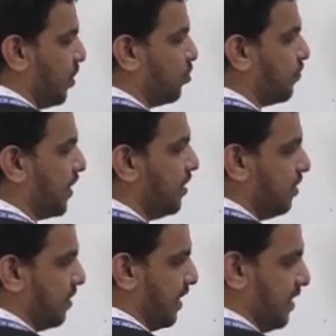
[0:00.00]
have to
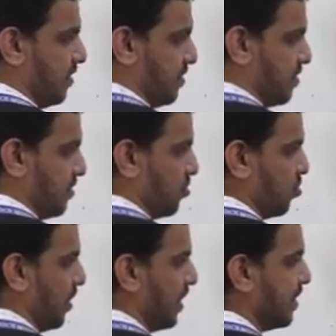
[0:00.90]
find radius.
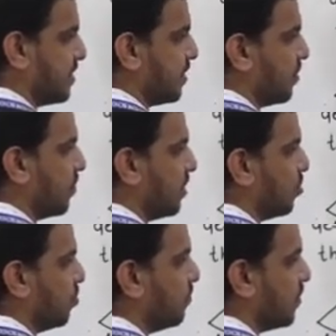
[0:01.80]
So L is equal
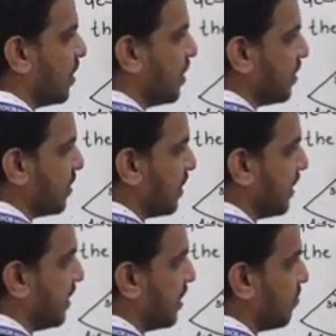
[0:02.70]
to
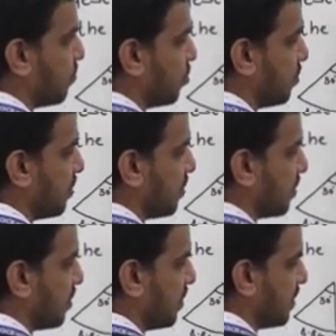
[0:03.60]
theta upon
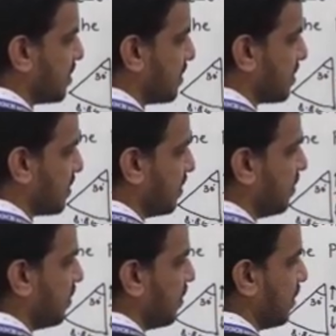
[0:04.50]

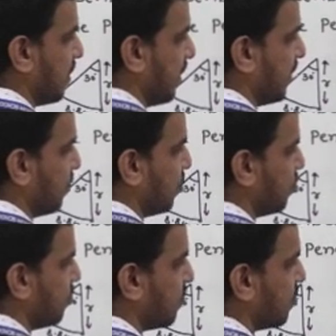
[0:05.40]
360
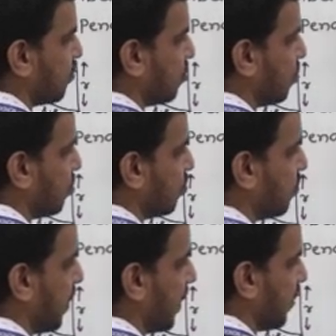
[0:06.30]
into
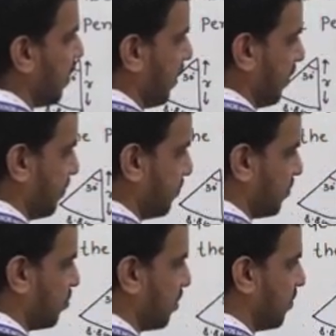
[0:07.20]
2 pi r.
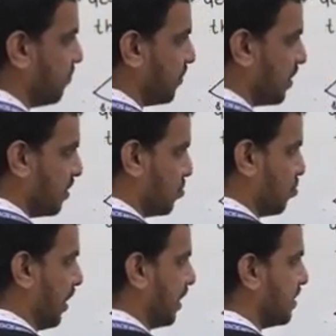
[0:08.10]
okay, so
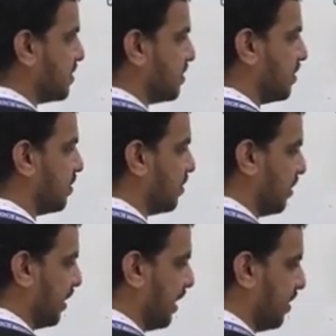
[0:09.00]
L is here
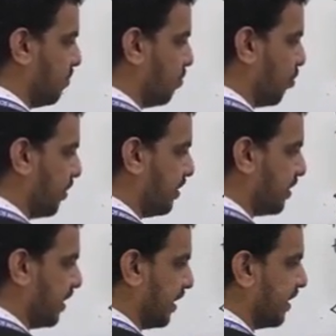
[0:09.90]

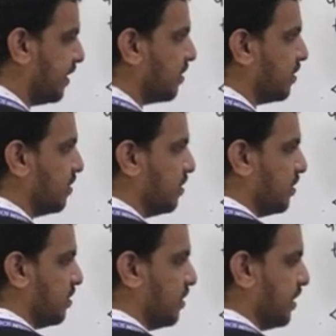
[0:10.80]
8.8,
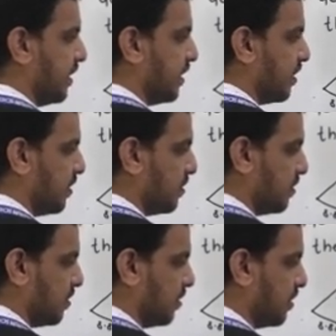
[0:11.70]

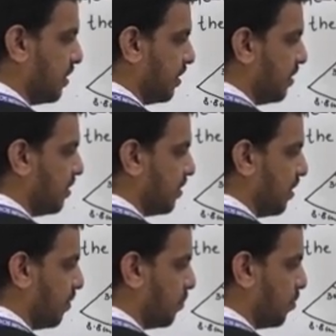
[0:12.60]
theta 30
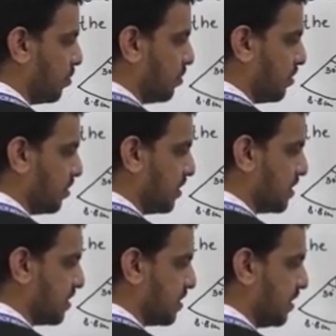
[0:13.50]
upon
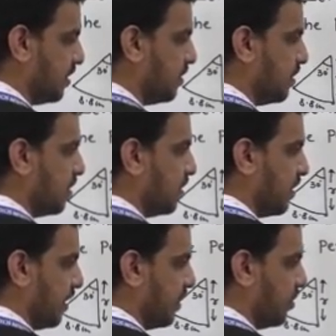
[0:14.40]
360
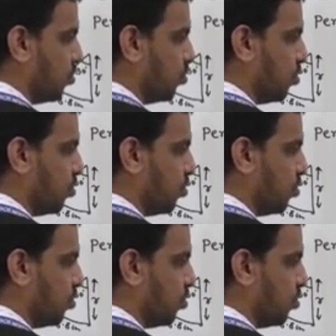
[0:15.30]
into